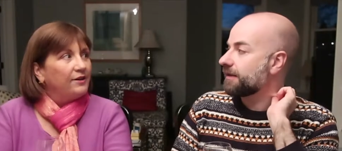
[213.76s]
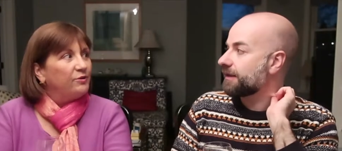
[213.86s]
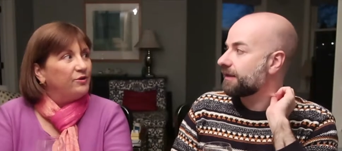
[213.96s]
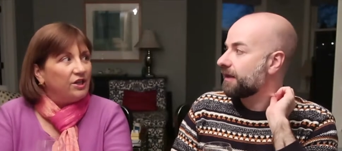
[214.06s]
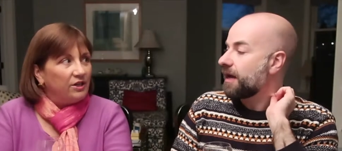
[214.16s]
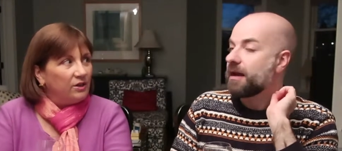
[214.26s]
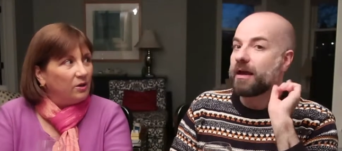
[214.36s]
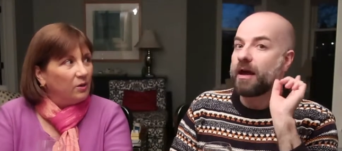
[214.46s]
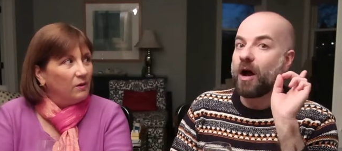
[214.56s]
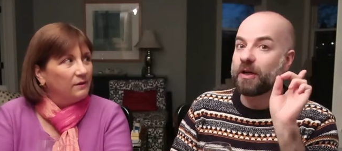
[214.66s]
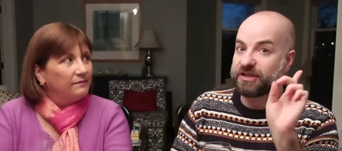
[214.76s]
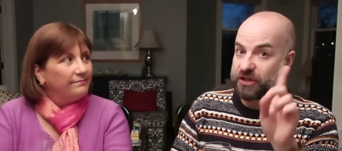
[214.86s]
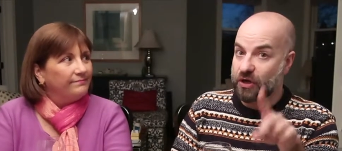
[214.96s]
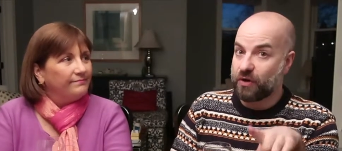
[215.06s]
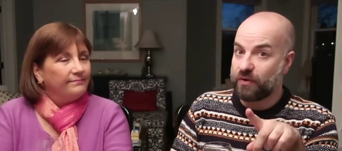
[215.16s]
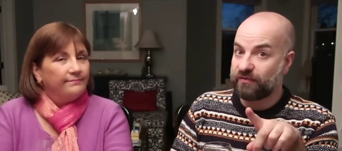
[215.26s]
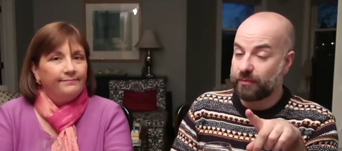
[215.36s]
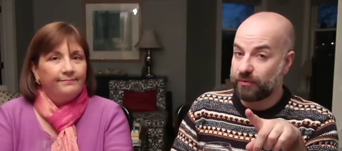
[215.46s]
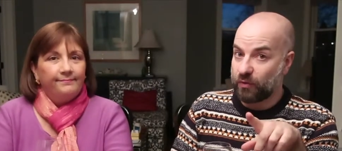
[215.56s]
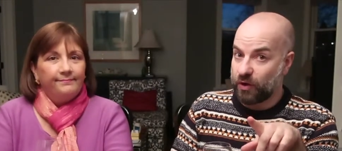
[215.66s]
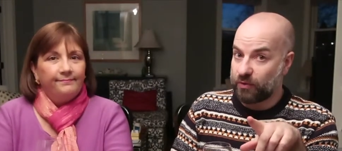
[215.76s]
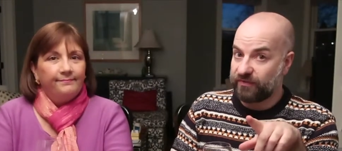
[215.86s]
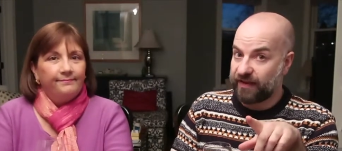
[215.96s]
Speaker 1: I do too. Also from the Rhone